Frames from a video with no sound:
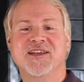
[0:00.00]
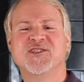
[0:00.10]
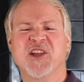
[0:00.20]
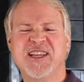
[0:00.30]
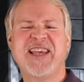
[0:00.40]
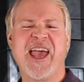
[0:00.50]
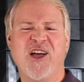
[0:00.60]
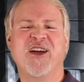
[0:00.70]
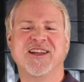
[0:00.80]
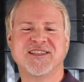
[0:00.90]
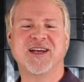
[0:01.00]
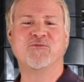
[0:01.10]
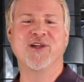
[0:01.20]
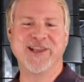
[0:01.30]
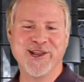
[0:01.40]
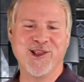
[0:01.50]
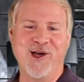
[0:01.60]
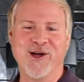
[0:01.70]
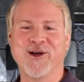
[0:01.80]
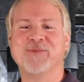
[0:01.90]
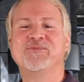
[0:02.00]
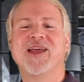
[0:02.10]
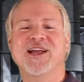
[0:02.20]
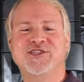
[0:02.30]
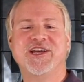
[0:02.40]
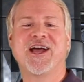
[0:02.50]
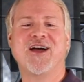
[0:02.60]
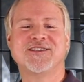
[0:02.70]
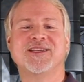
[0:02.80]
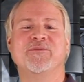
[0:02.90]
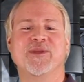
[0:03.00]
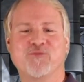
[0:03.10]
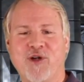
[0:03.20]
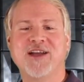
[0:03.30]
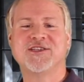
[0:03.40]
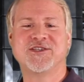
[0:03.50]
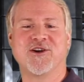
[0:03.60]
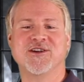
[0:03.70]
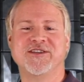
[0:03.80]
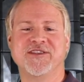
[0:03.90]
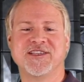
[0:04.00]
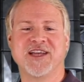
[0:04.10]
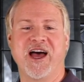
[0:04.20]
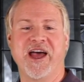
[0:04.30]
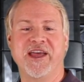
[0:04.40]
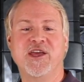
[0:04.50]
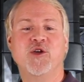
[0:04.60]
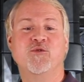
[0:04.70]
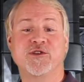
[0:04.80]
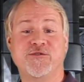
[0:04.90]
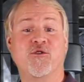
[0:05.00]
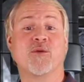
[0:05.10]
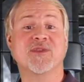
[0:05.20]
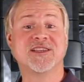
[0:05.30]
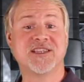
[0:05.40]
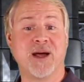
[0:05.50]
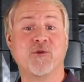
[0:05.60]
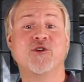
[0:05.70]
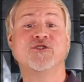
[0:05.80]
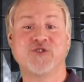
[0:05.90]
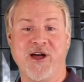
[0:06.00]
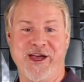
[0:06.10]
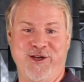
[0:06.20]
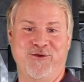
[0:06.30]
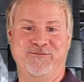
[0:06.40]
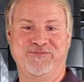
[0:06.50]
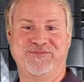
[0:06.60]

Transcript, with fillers: So let's hang on to summer a little longer and check out some of the brightest stars in the sky which form the summer triangle.